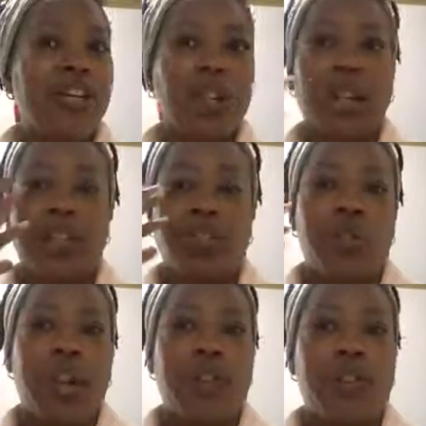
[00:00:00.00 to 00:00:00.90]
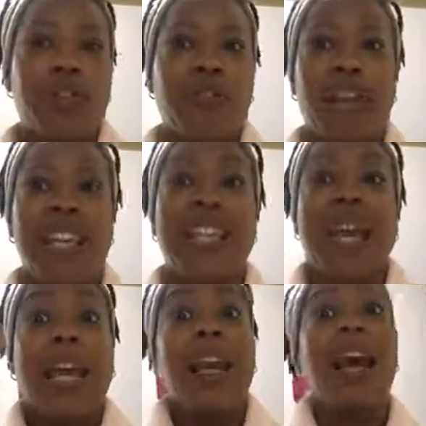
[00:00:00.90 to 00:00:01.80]
junk that you have in your face.
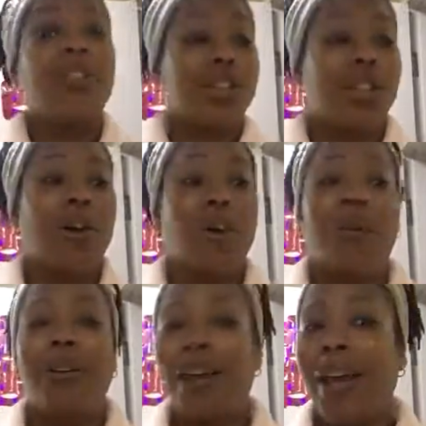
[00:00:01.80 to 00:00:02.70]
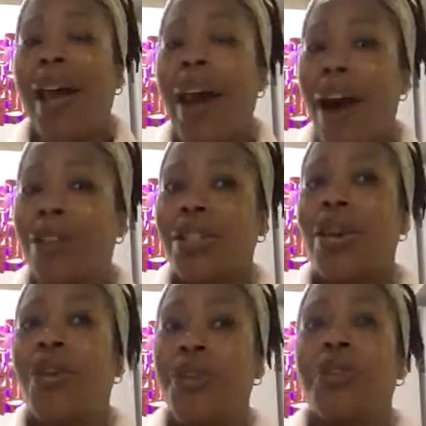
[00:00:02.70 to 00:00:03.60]
And
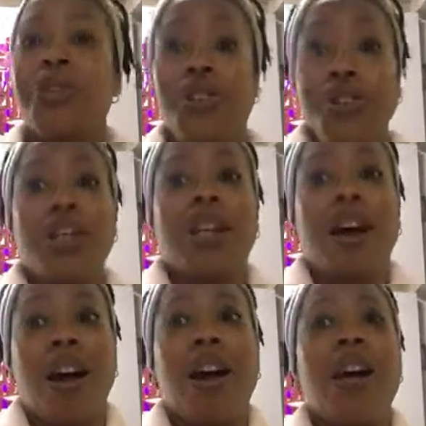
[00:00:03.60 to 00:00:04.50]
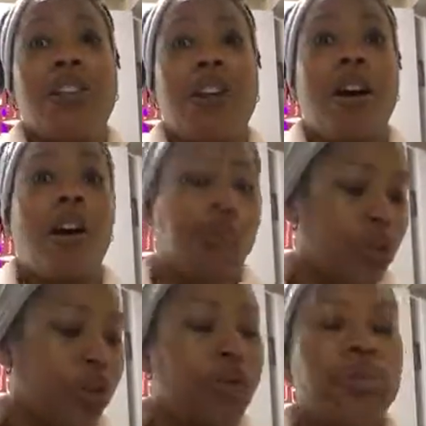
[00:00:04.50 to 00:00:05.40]
also you can use it under your arms.
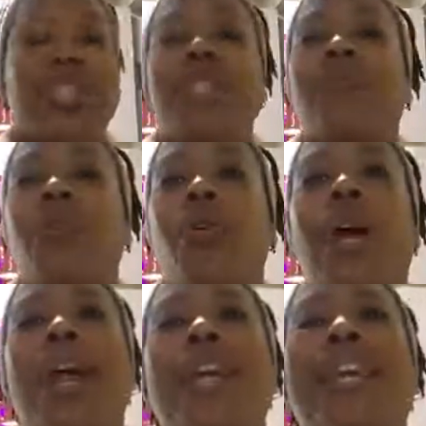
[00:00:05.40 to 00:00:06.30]
You can use this for a